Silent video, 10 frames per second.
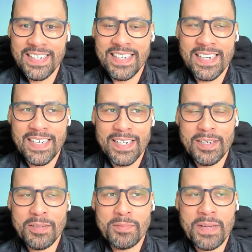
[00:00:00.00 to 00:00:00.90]

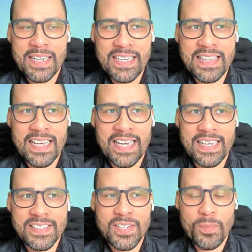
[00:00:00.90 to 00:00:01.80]
I like
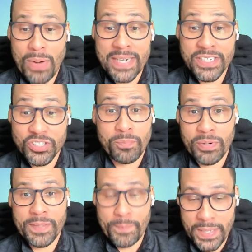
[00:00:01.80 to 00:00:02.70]
that. So practice your
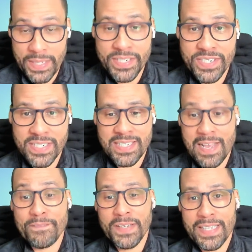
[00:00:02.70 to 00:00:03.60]
pitch is
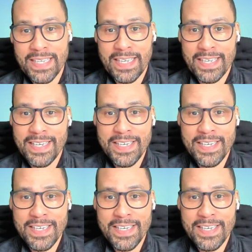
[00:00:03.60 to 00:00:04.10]
definitely key.